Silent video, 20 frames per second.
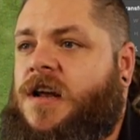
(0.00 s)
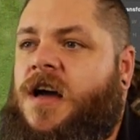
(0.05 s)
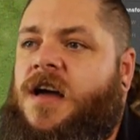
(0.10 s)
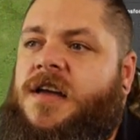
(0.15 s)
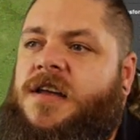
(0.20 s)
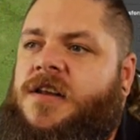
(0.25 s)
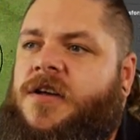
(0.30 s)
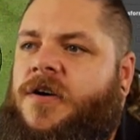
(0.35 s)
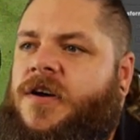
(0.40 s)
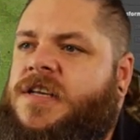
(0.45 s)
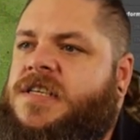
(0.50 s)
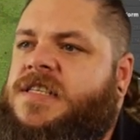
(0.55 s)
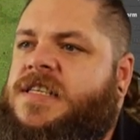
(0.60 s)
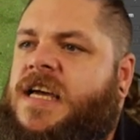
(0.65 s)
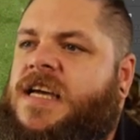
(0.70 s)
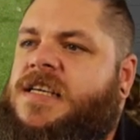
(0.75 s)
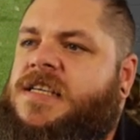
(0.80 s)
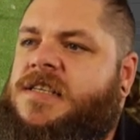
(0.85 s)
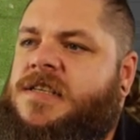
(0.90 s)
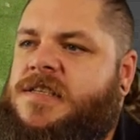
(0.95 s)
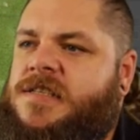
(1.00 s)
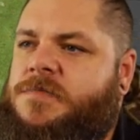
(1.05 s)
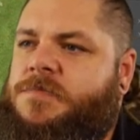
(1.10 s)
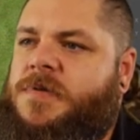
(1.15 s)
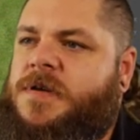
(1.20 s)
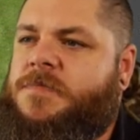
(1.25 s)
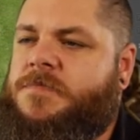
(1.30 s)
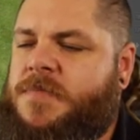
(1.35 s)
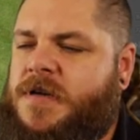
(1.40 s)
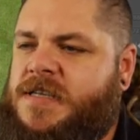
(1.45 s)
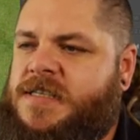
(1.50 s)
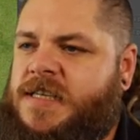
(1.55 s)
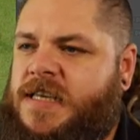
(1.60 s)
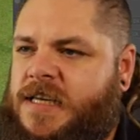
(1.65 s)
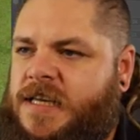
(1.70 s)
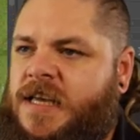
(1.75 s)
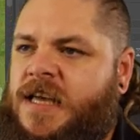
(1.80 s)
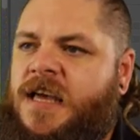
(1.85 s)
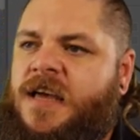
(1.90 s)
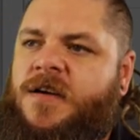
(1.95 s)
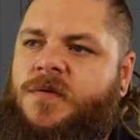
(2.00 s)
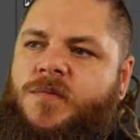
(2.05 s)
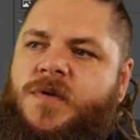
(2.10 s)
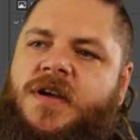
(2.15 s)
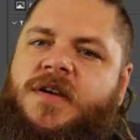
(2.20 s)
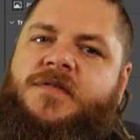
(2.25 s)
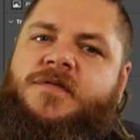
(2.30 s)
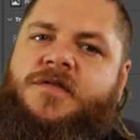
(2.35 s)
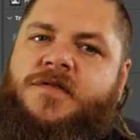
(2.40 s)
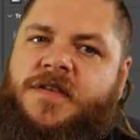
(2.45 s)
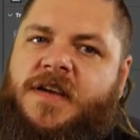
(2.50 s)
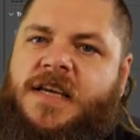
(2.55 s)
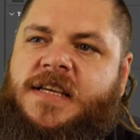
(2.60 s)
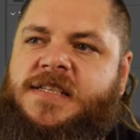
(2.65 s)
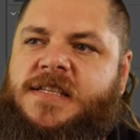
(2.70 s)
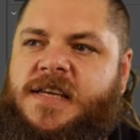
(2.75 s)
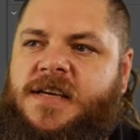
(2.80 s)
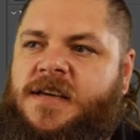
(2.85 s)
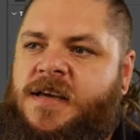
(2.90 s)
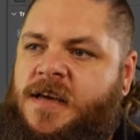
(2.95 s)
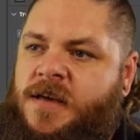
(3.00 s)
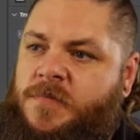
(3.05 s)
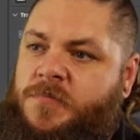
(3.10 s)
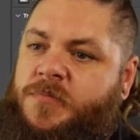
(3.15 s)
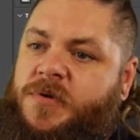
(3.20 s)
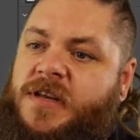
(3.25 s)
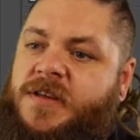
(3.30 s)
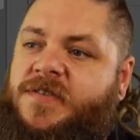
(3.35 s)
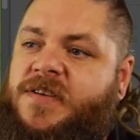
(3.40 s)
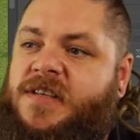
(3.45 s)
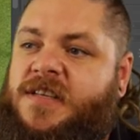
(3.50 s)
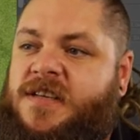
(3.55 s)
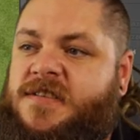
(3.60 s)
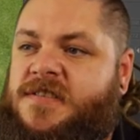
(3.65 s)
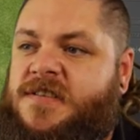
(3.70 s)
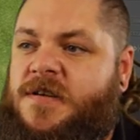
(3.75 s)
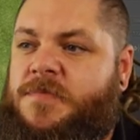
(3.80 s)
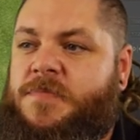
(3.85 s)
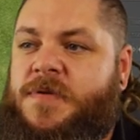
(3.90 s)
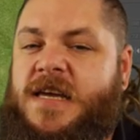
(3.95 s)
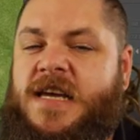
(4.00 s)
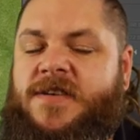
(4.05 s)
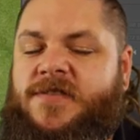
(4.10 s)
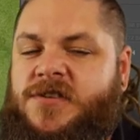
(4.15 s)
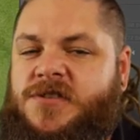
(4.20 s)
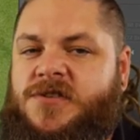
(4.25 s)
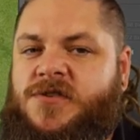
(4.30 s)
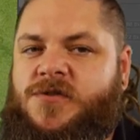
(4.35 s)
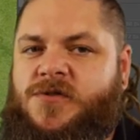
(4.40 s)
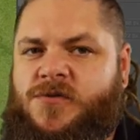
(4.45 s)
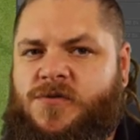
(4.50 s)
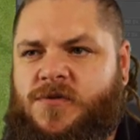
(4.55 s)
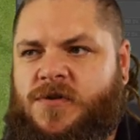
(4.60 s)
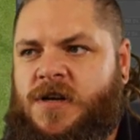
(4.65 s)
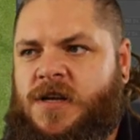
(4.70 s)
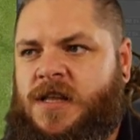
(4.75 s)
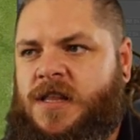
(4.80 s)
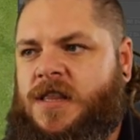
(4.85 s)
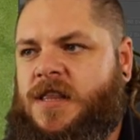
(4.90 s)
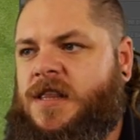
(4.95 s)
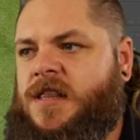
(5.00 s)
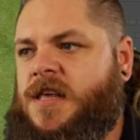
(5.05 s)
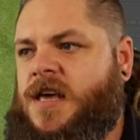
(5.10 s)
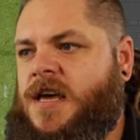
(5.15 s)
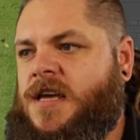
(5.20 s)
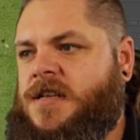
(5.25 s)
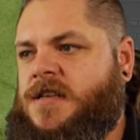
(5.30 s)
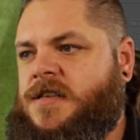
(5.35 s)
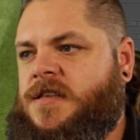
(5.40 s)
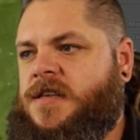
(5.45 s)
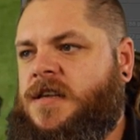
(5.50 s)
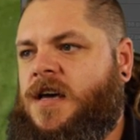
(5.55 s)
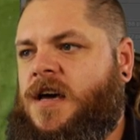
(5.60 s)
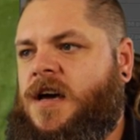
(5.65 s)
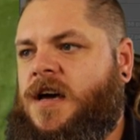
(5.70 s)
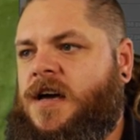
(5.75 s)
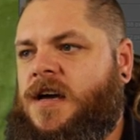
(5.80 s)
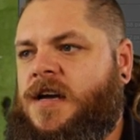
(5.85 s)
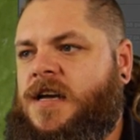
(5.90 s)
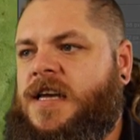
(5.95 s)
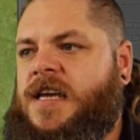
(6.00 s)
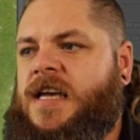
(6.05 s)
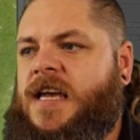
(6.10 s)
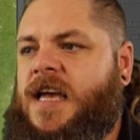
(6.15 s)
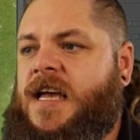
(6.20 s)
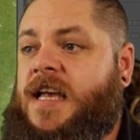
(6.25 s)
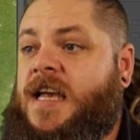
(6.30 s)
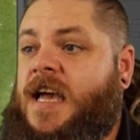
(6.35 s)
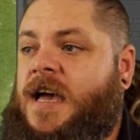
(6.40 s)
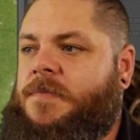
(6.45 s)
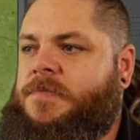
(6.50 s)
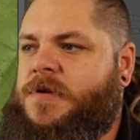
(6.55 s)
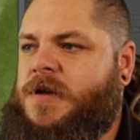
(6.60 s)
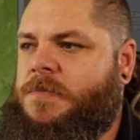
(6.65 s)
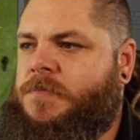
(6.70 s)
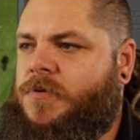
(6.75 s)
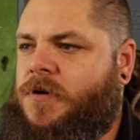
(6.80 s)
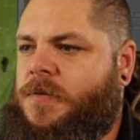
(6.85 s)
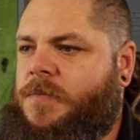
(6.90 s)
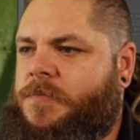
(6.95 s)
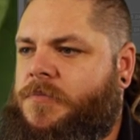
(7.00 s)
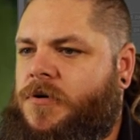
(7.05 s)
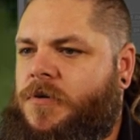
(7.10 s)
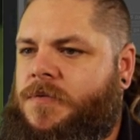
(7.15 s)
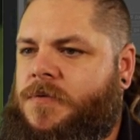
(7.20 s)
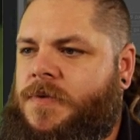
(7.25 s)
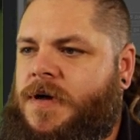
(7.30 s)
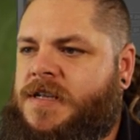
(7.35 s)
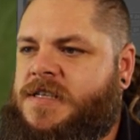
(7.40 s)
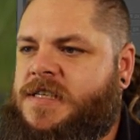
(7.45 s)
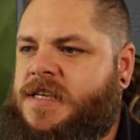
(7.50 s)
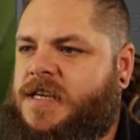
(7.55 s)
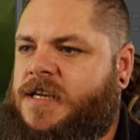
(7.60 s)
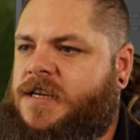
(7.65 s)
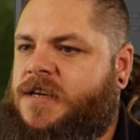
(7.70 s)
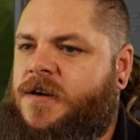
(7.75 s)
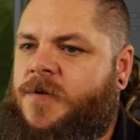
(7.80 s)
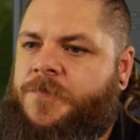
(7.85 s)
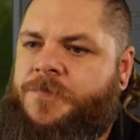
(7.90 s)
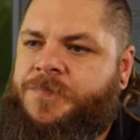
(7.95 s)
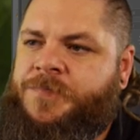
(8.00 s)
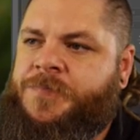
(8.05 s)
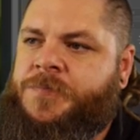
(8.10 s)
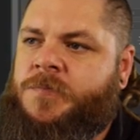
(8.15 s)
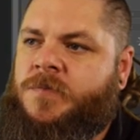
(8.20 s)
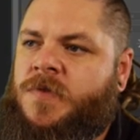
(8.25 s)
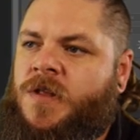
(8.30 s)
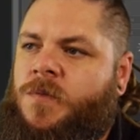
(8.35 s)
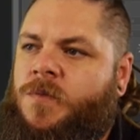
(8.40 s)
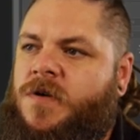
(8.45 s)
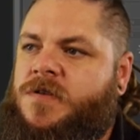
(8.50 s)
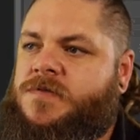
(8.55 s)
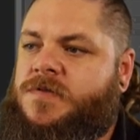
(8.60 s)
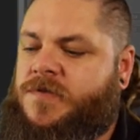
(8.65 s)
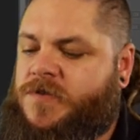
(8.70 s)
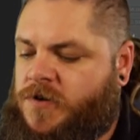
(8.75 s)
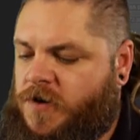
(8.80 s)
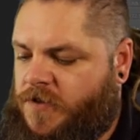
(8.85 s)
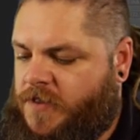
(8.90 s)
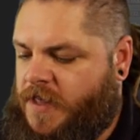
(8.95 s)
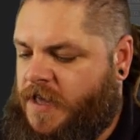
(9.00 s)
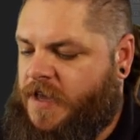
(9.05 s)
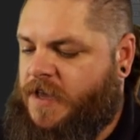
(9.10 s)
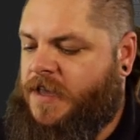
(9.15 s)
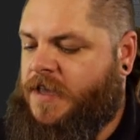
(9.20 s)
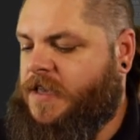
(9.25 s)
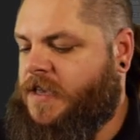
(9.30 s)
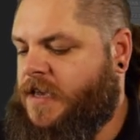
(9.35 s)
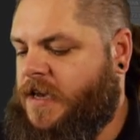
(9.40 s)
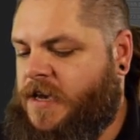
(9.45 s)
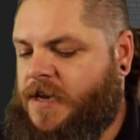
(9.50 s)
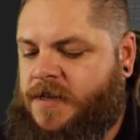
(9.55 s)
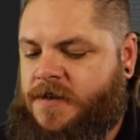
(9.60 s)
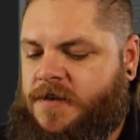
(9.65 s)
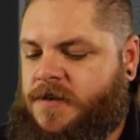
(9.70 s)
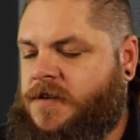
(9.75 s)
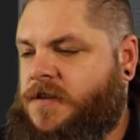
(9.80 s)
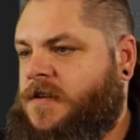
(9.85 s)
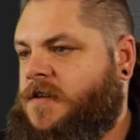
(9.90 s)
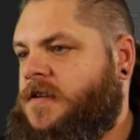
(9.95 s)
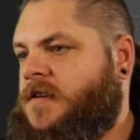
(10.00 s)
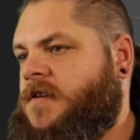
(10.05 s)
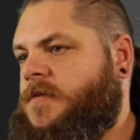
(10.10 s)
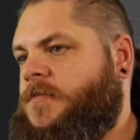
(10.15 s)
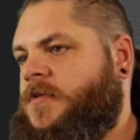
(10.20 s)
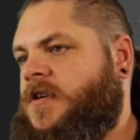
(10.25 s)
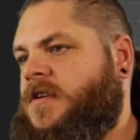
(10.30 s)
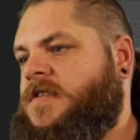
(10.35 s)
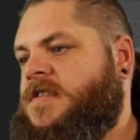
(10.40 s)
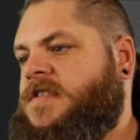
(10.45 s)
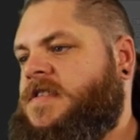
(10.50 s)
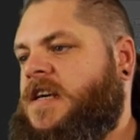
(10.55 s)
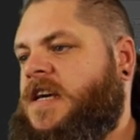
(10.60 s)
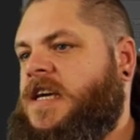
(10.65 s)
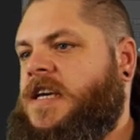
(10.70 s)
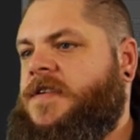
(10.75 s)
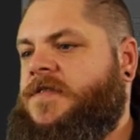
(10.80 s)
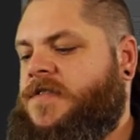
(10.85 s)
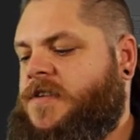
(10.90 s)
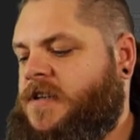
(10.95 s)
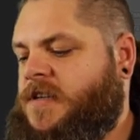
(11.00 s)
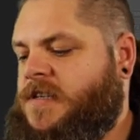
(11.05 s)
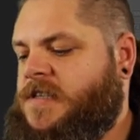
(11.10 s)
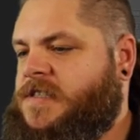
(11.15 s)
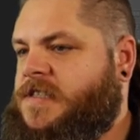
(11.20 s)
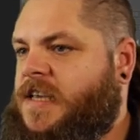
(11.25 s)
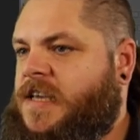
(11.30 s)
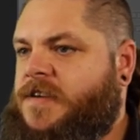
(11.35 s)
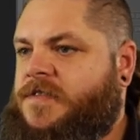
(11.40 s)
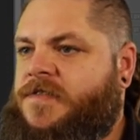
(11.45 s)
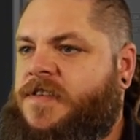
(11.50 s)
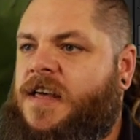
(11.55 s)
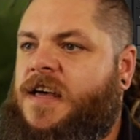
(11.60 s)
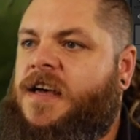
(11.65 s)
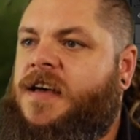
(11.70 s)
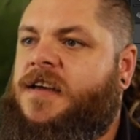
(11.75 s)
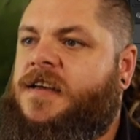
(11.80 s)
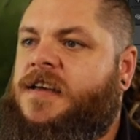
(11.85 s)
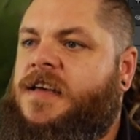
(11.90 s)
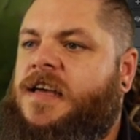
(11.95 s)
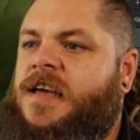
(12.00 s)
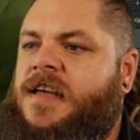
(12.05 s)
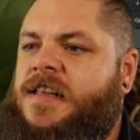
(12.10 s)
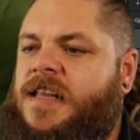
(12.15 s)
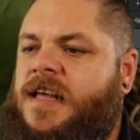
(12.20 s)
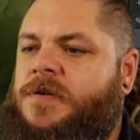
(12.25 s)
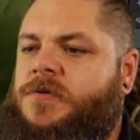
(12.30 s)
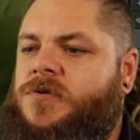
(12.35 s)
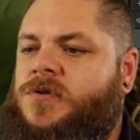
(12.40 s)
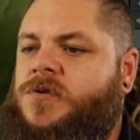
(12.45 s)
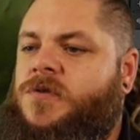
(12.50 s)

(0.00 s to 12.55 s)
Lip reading: you know, a section is a bit missing, we can fix it. But if it doesn't appear at all, then it can be problematic. Once we've got that, again, command save, going to save that, and that will